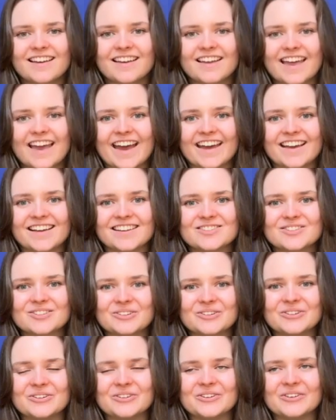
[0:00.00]
Yeah,
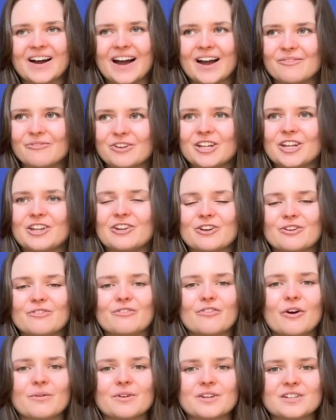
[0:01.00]
so I'm really looking
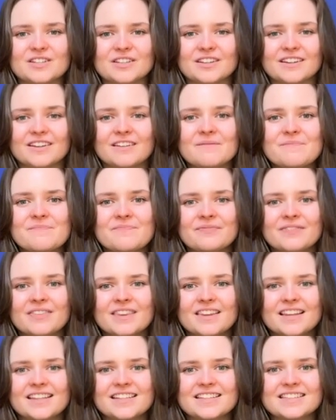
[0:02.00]
forward to
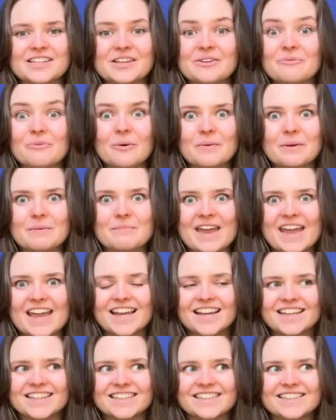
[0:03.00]
seeing what we
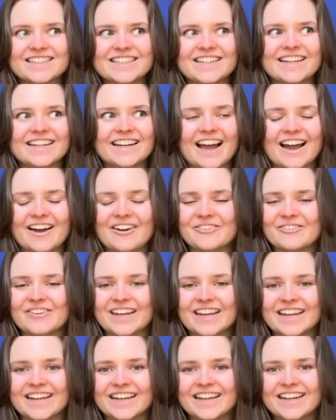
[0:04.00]
make and seeing how
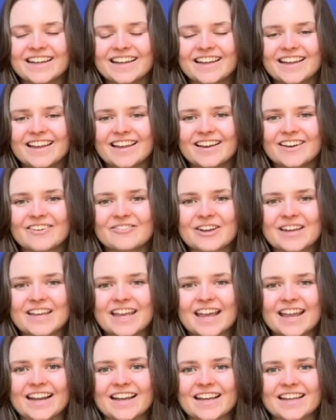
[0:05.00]
we, we
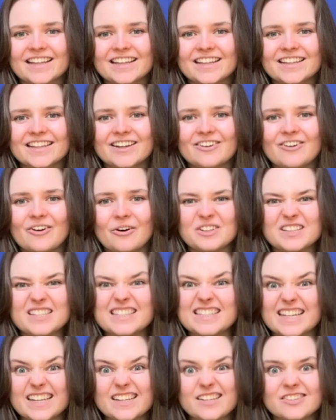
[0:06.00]
get it on
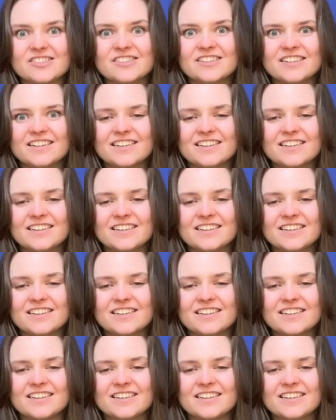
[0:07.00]
stage.